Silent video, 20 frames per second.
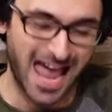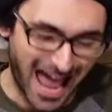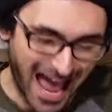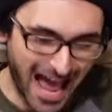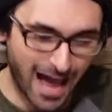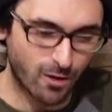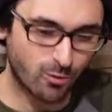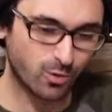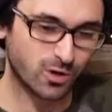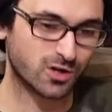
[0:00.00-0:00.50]

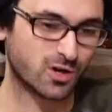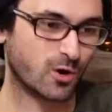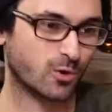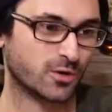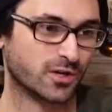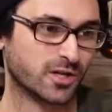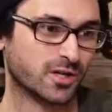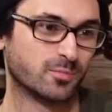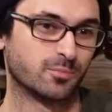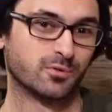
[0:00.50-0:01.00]
at
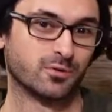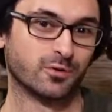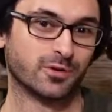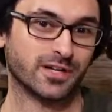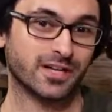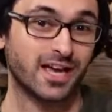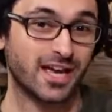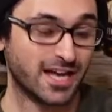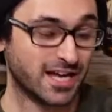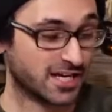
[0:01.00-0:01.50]
Waconia
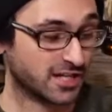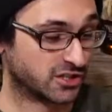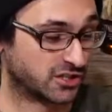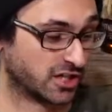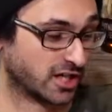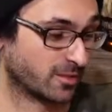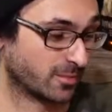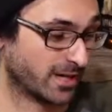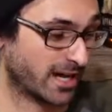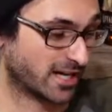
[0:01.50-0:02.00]
Brewing.
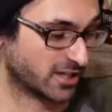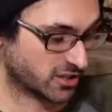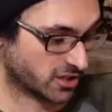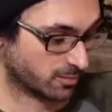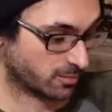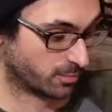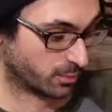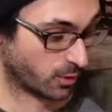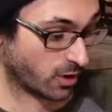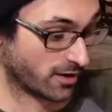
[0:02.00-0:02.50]
Jeremy actually
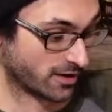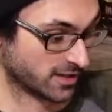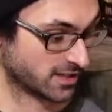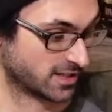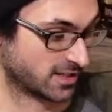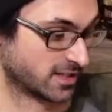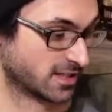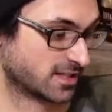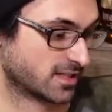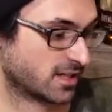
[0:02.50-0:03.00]
brought us
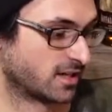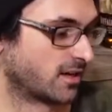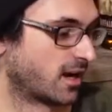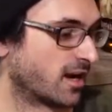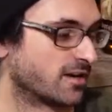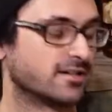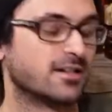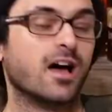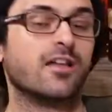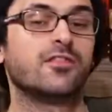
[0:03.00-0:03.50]
this,
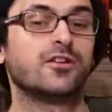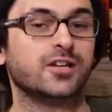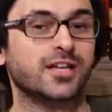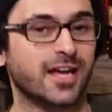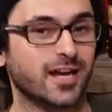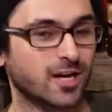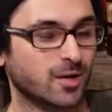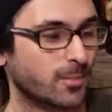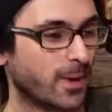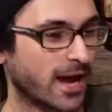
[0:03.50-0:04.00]
another
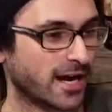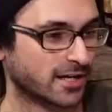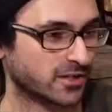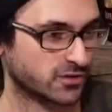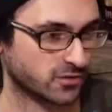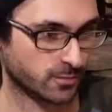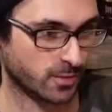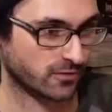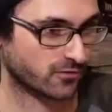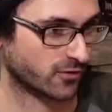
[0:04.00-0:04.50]
care package
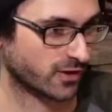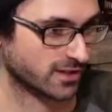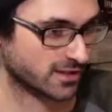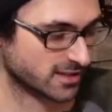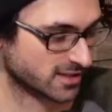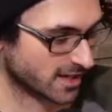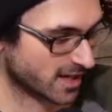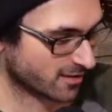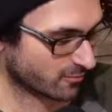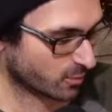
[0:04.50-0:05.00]
from our
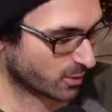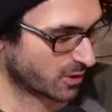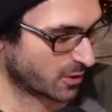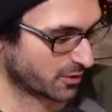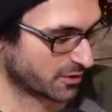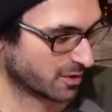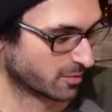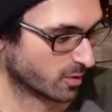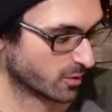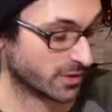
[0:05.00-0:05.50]
friends at
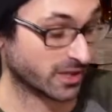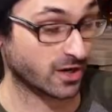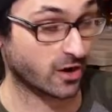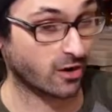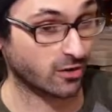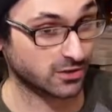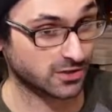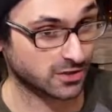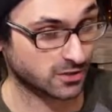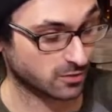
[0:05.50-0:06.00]
Waconia Brewing. He
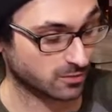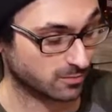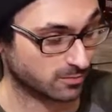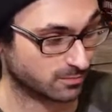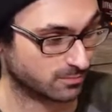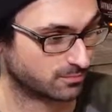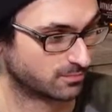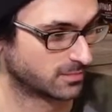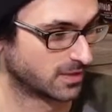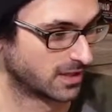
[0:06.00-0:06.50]
also,
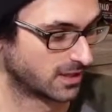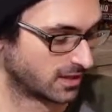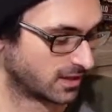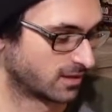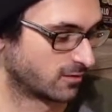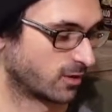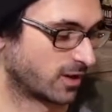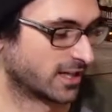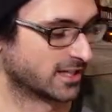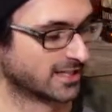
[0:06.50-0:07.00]

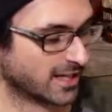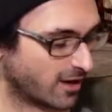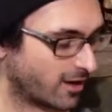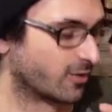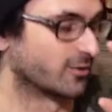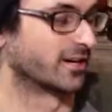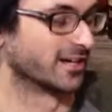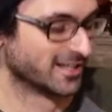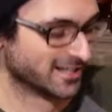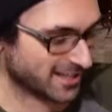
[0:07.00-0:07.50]
well, I guess
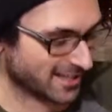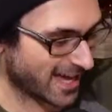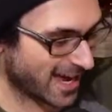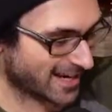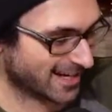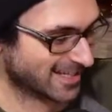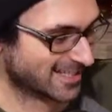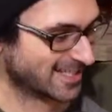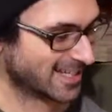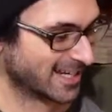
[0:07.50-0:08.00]
I'll get into that
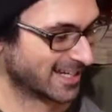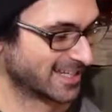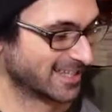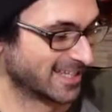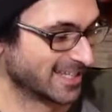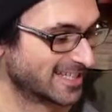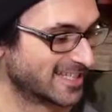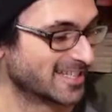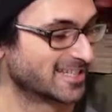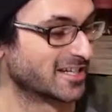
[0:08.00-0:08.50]
in a second.
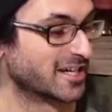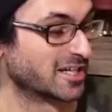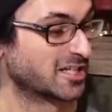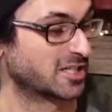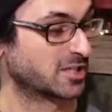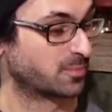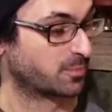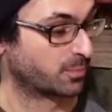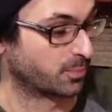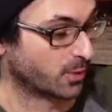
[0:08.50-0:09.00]
This is an
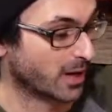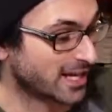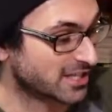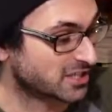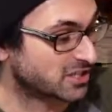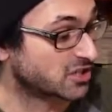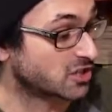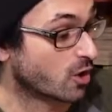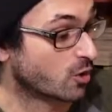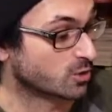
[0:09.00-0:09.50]

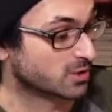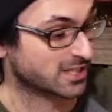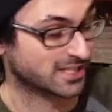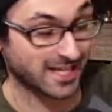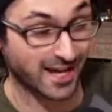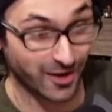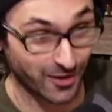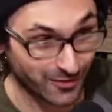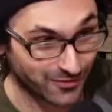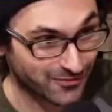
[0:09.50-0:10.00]
Express
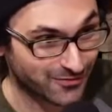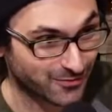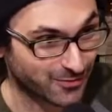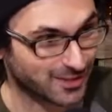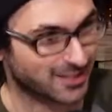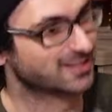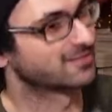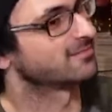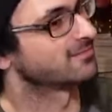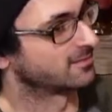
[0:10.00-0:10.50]
Yourself,
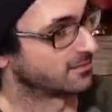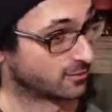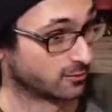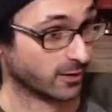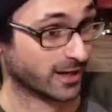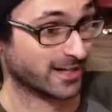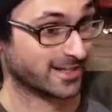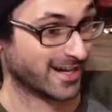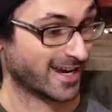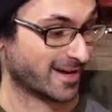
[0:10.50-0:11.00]
which,
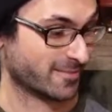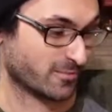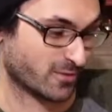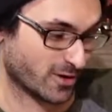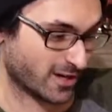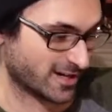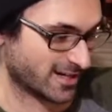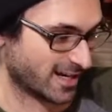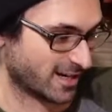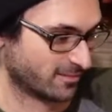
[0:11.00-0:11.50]
great
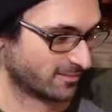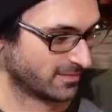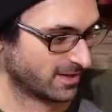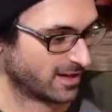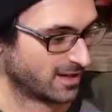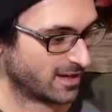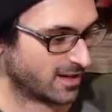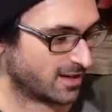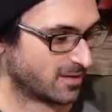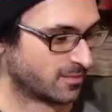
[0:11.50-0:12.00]
name.
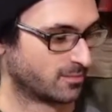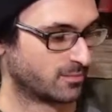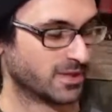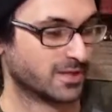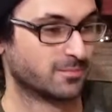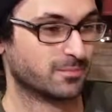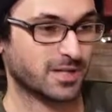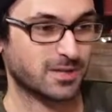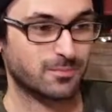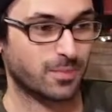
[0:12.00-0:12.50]

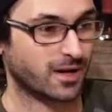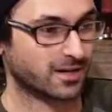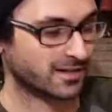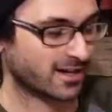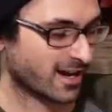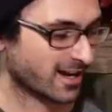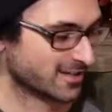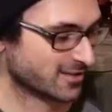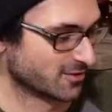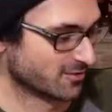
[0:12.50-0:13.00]
Big pun
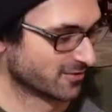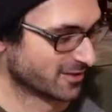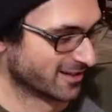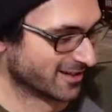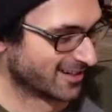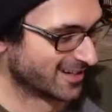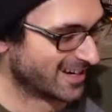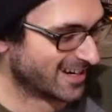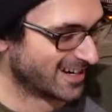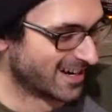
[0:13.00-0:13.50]
guys over here.